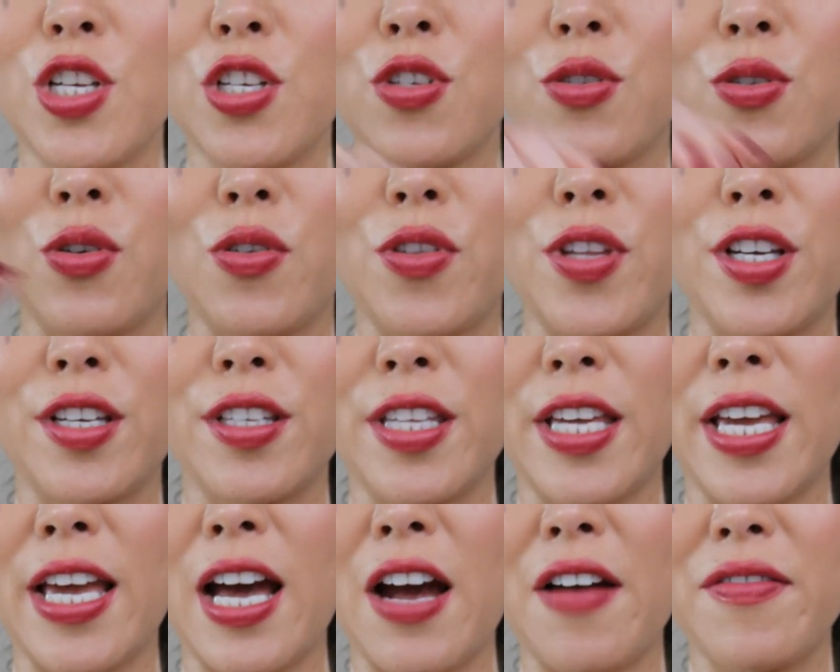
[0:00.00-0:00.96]
So they
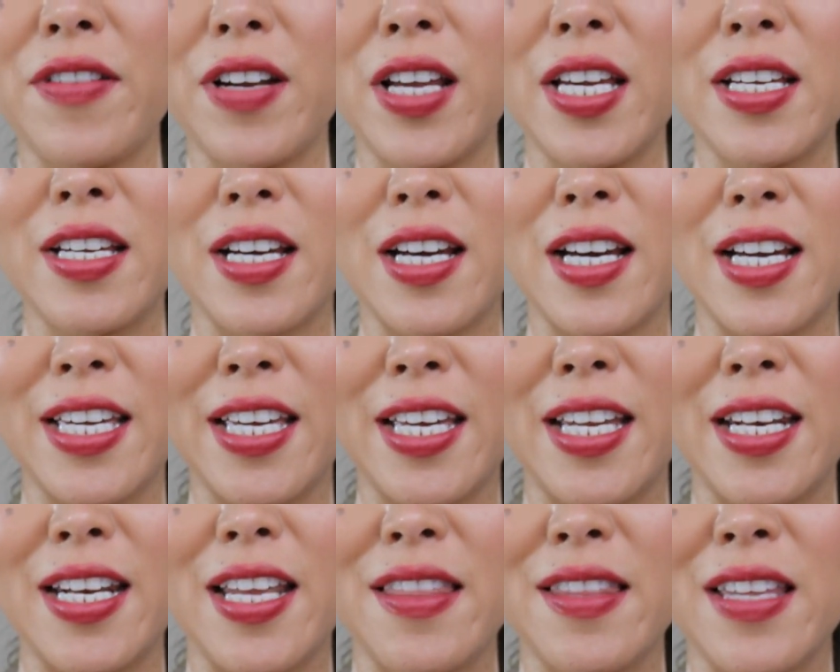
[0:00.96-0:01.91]
have like,
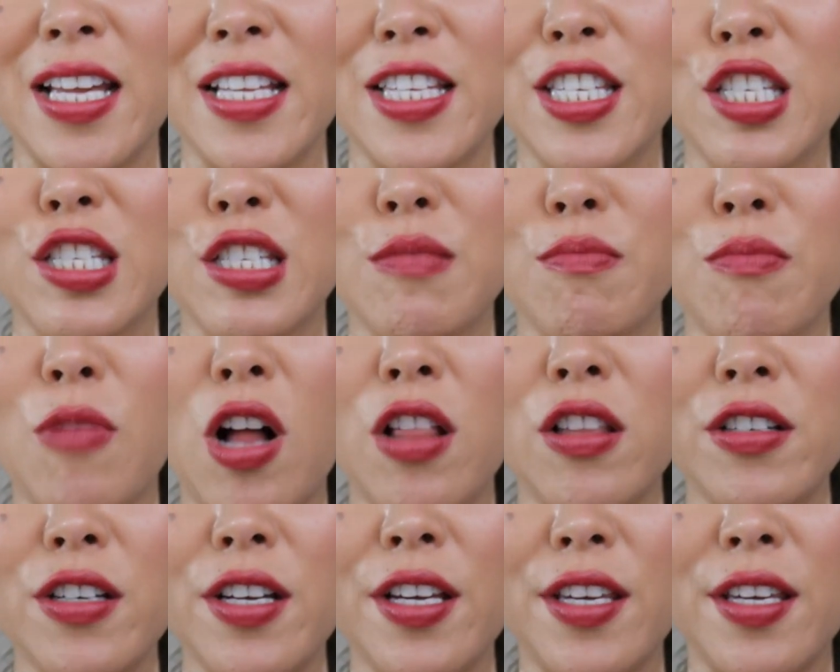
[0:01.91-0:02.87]
again, that
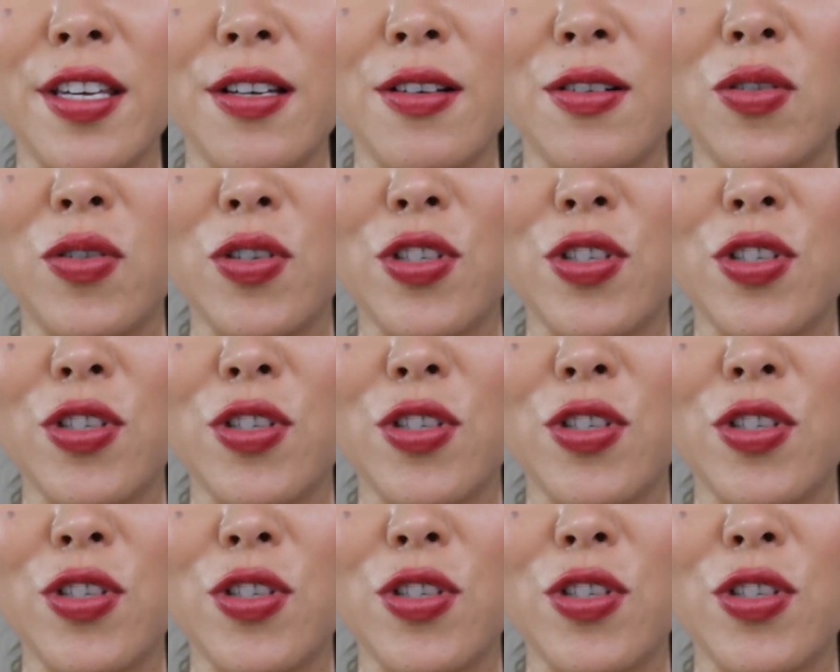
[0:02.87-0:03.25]
smaller heel.